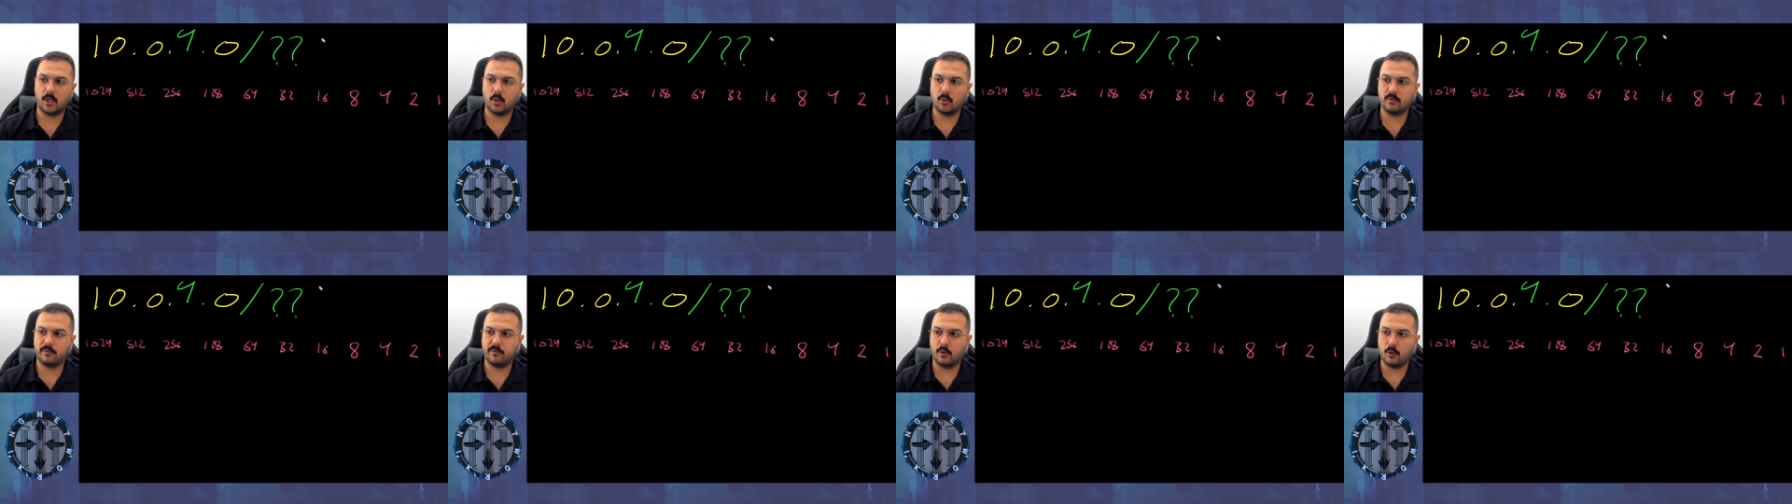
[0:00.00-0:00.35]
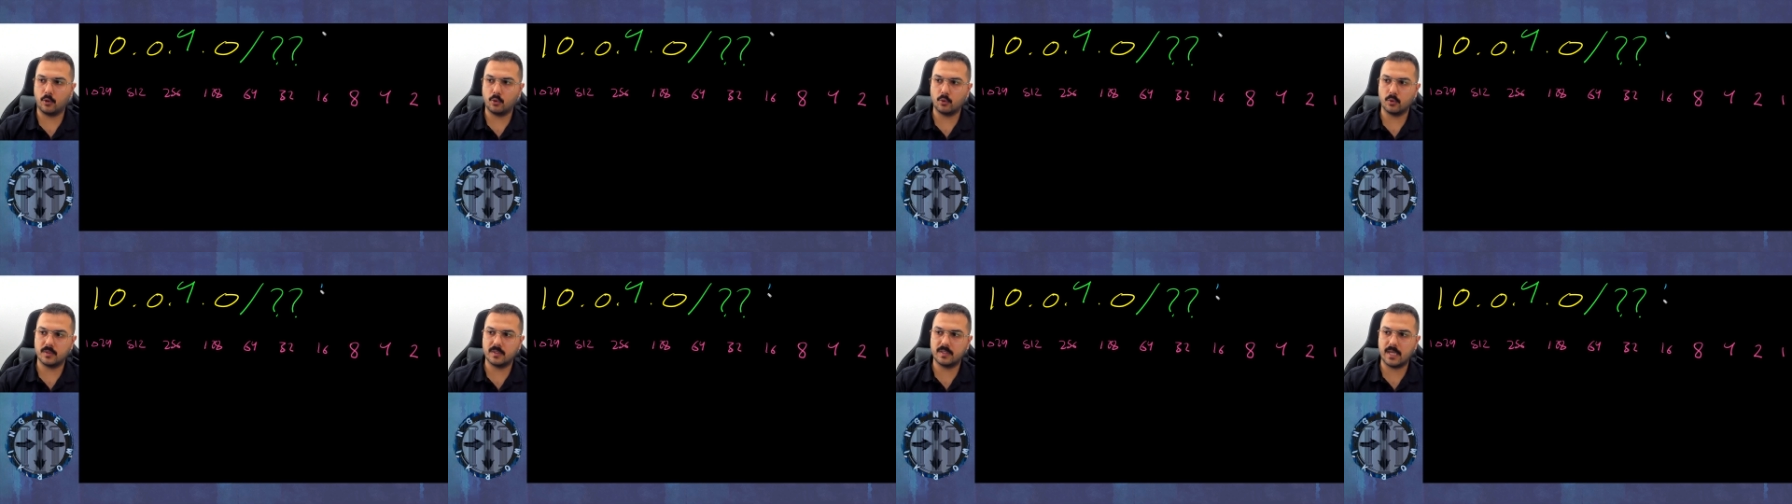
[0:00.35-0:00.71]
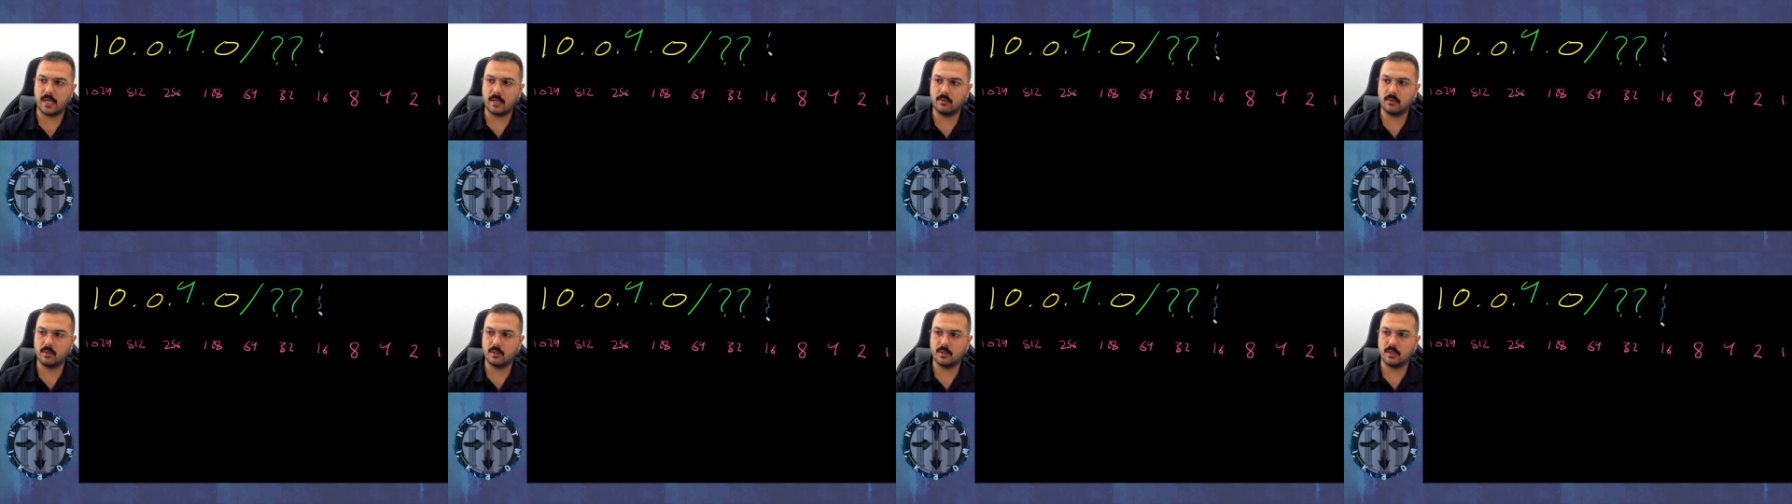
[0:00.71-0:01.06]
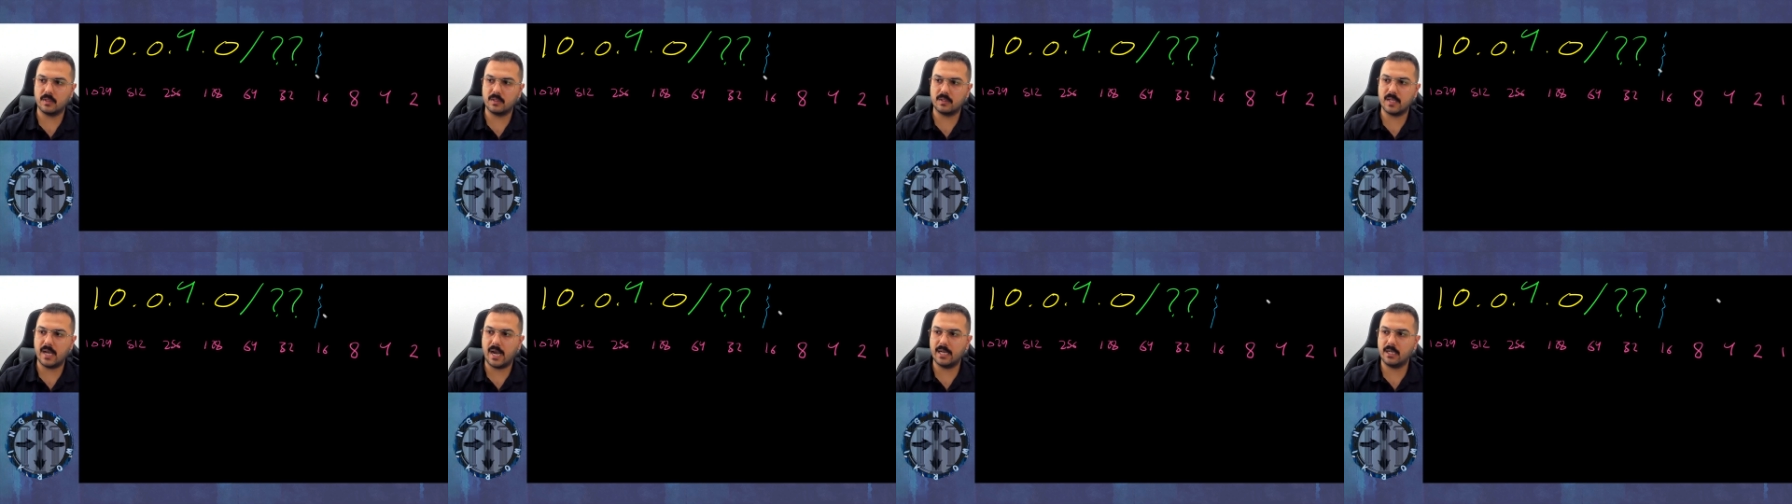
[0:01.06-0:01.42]
wrote for you said,
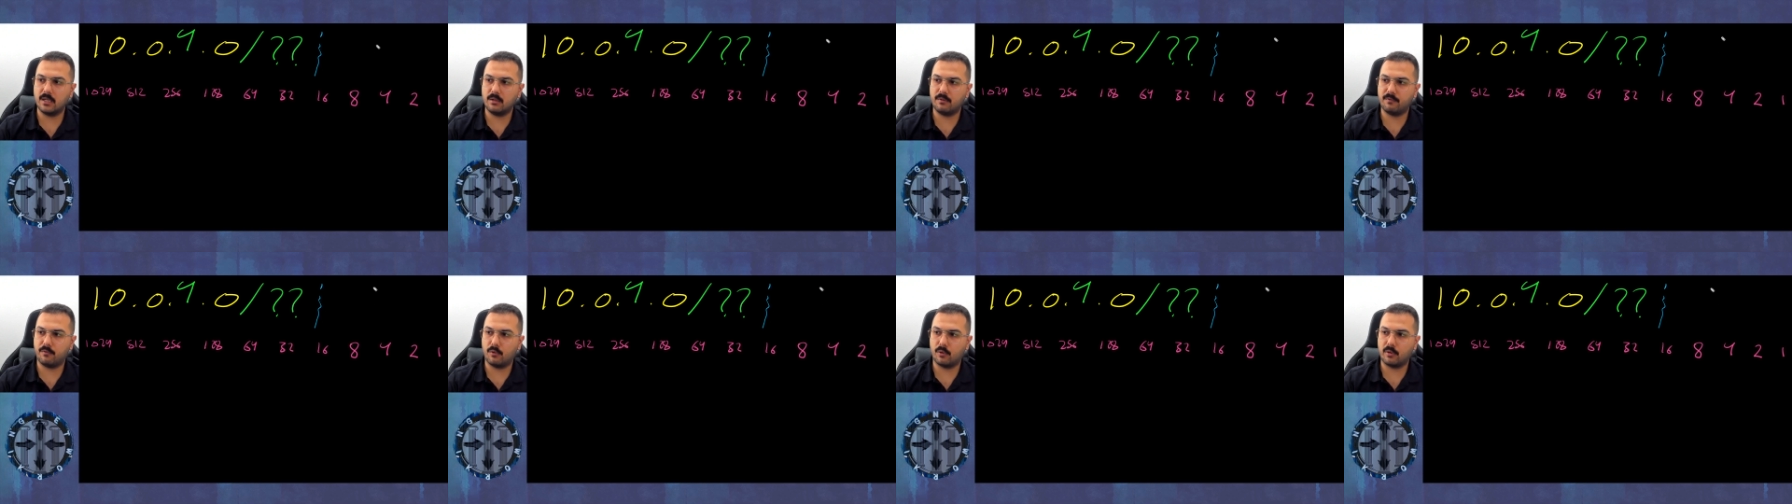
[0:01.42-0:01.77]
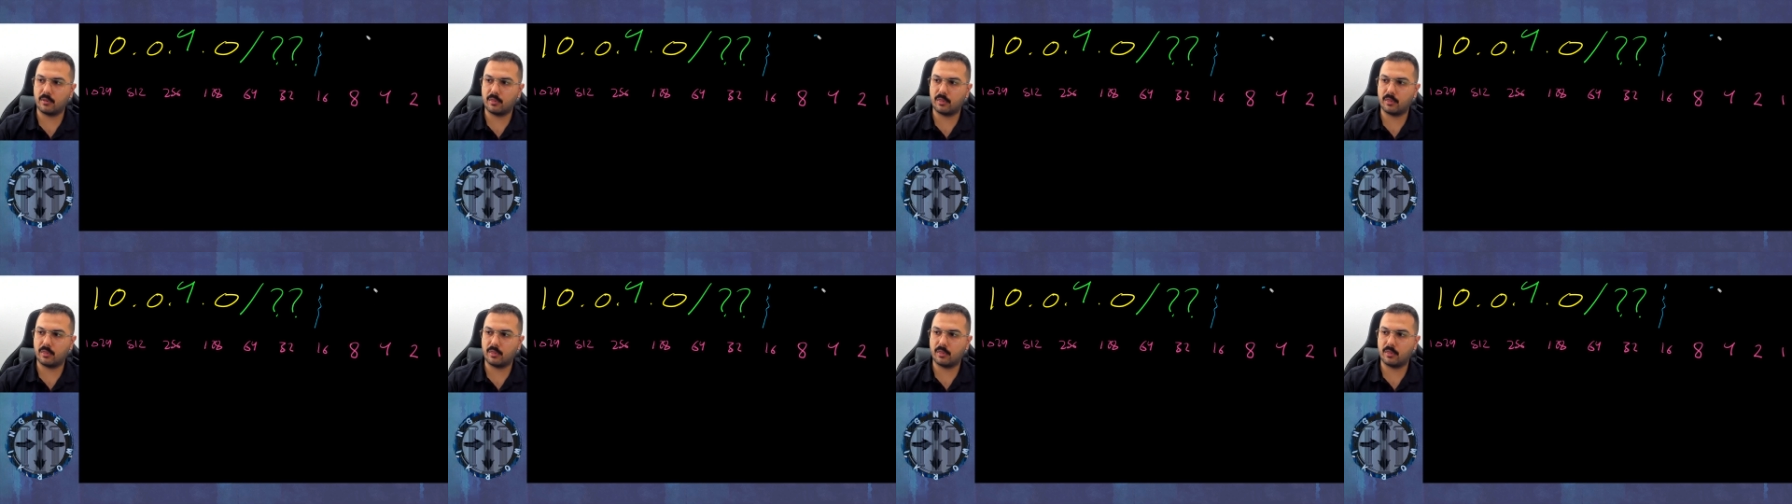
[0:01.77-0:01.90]
design it for